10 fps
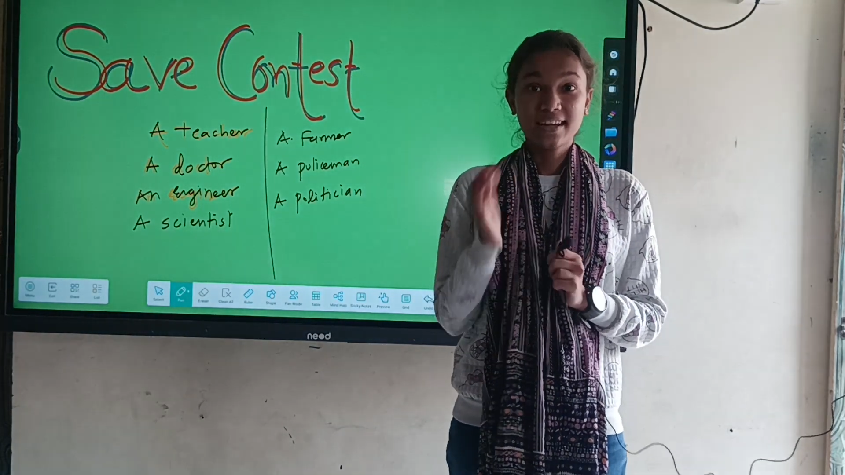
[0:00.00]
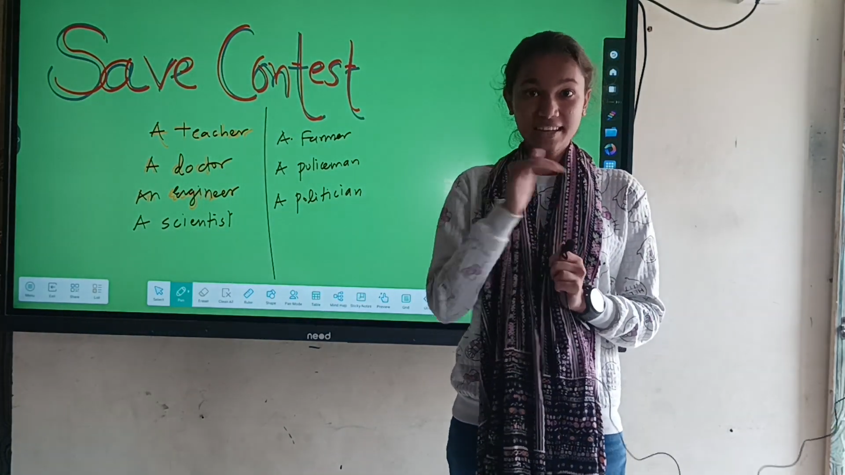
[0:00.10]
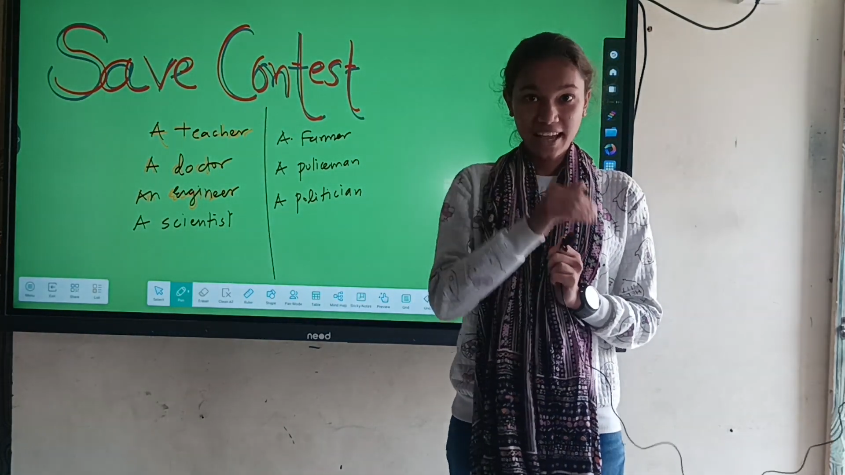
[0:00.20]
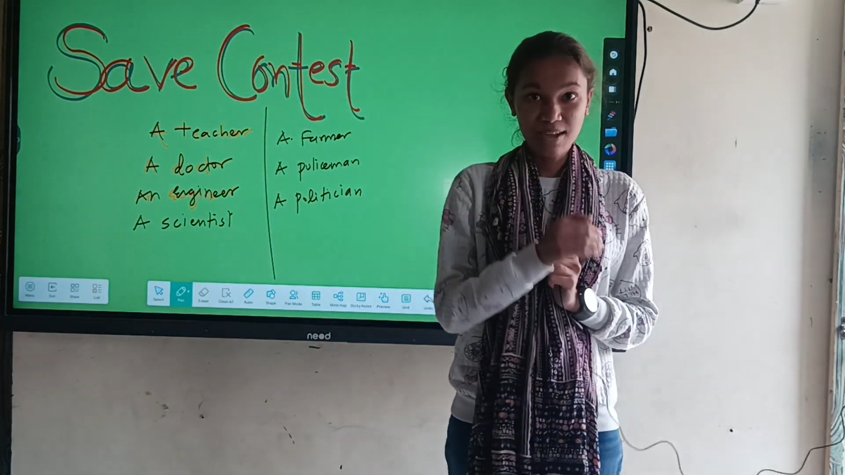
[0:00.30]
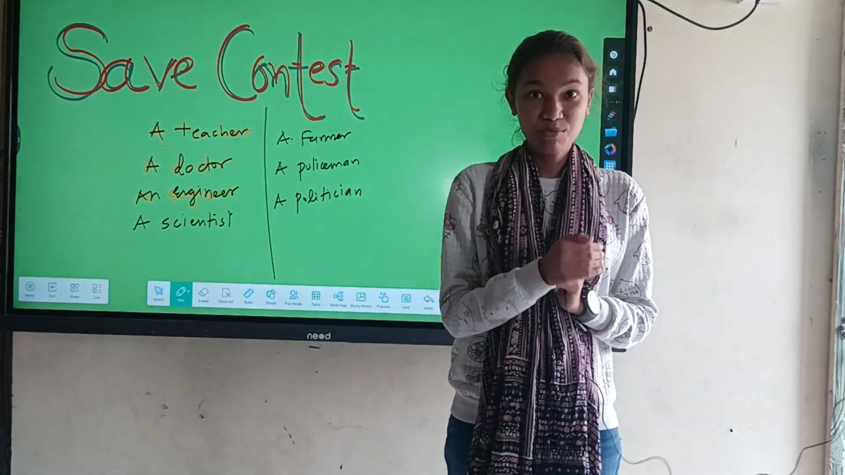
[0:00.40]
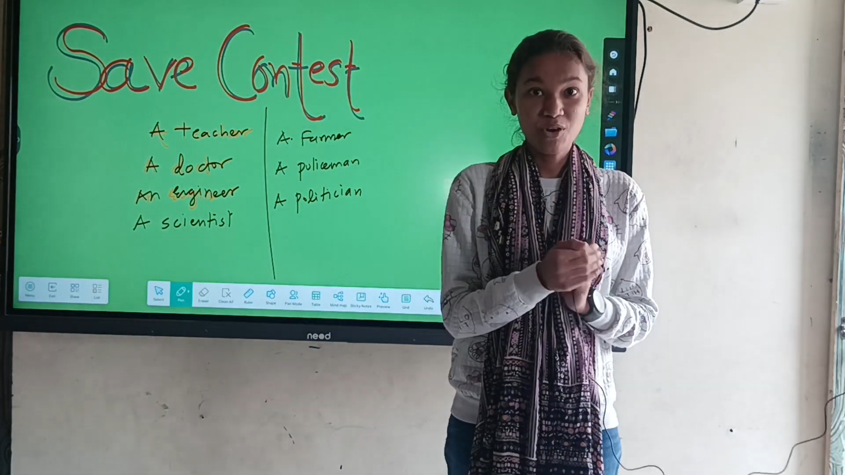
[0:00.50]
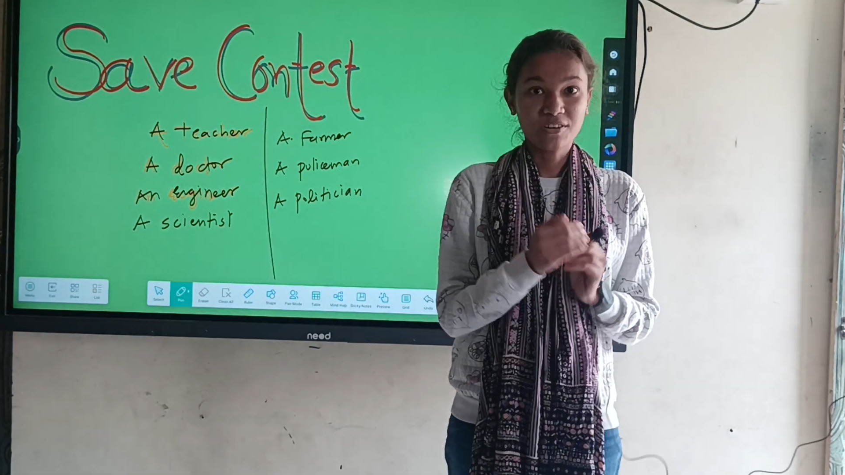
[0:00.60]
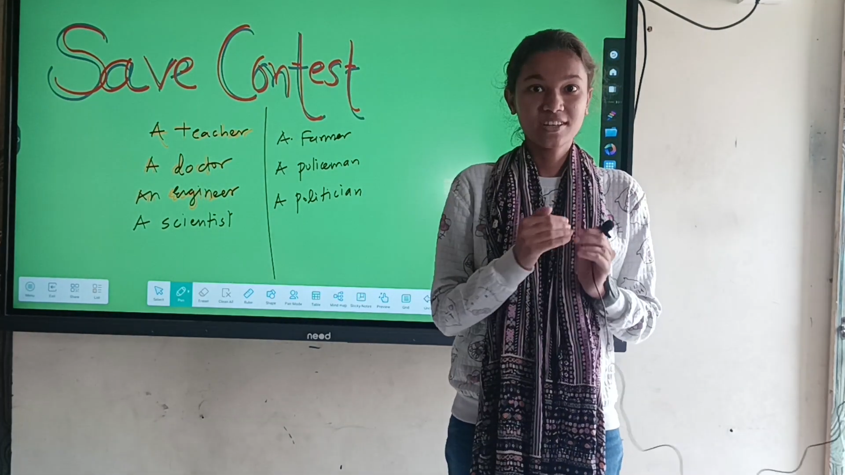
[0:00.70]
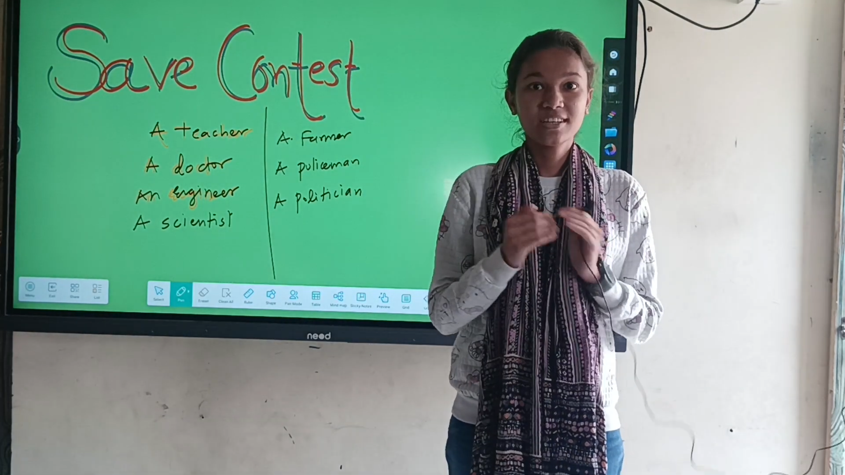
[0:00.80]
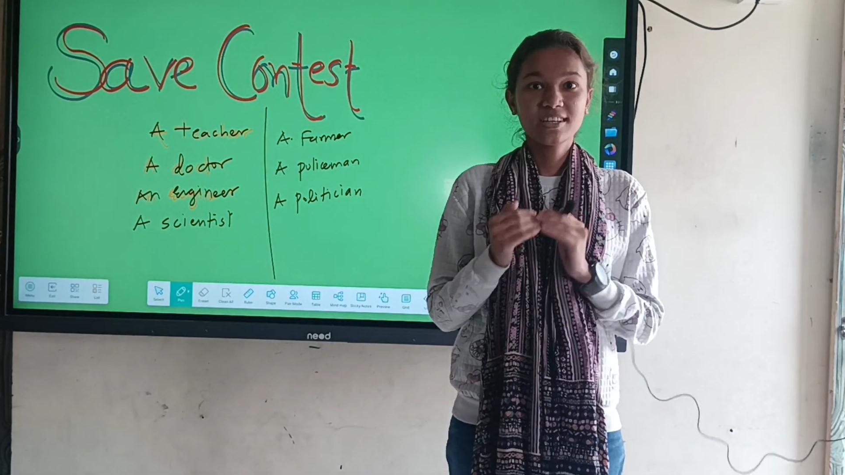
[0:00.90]
that time
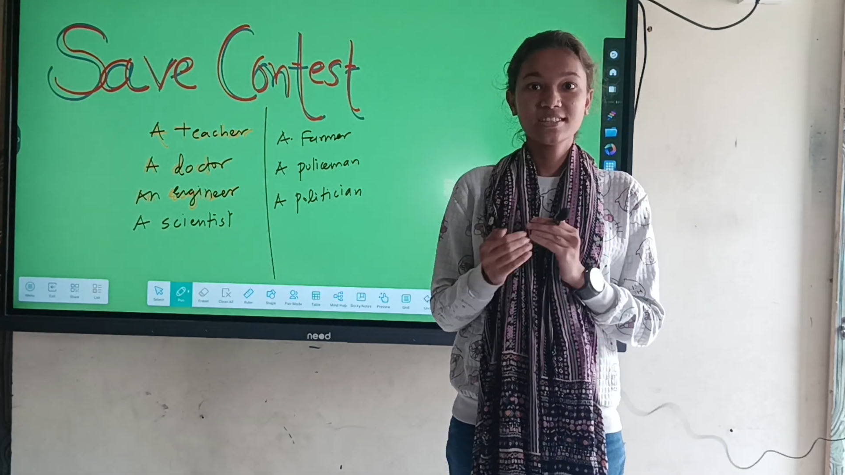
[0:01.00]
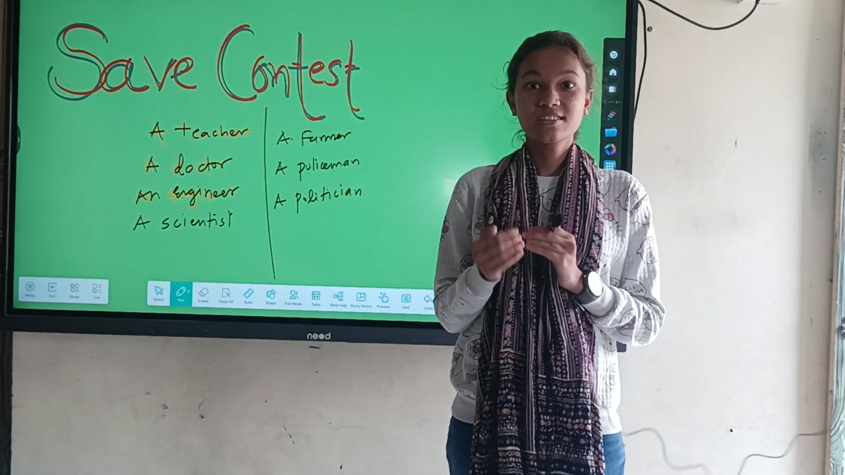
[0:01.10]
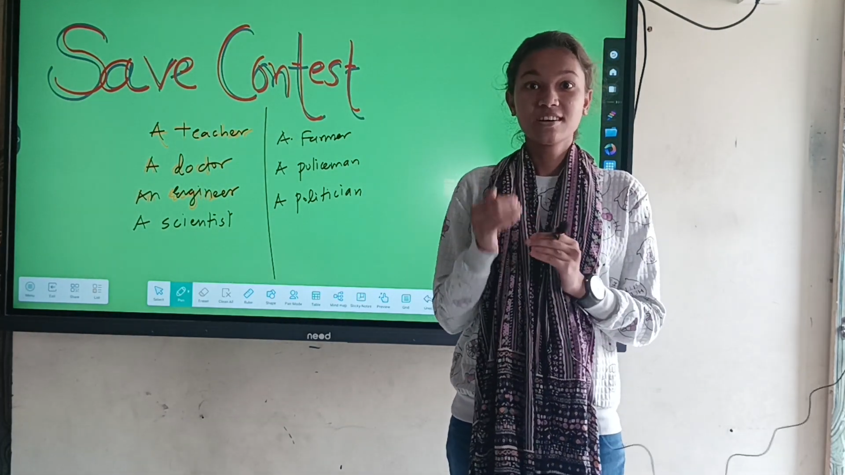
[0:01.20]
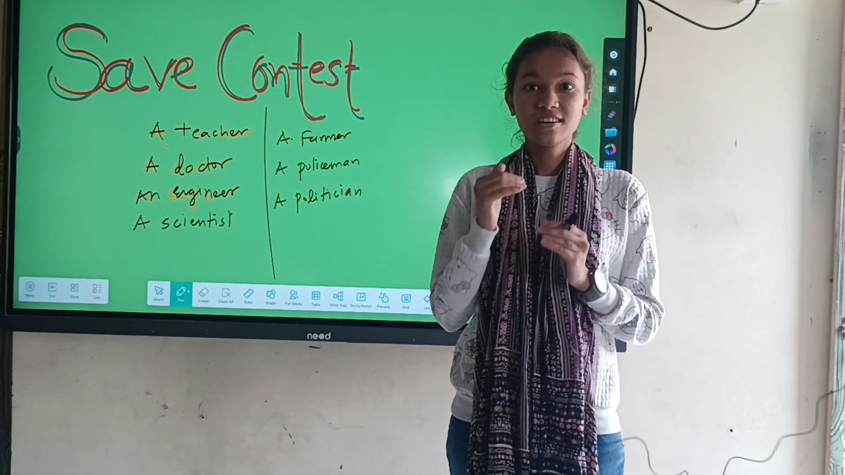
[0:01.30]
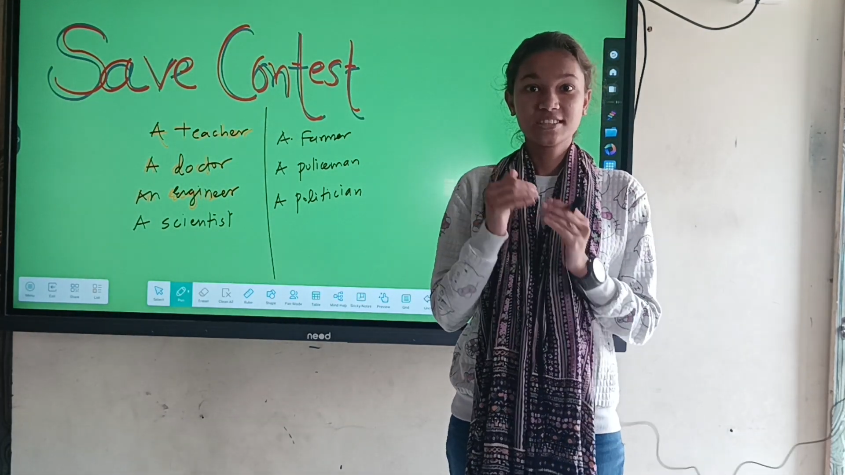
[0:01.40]
doctor is